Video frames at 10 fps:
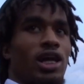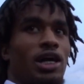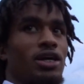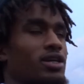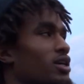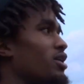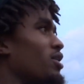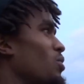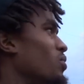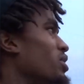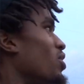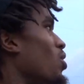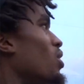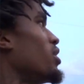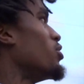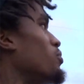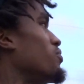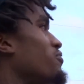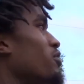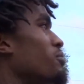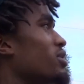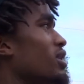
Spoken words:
Like, with no help, you feel me?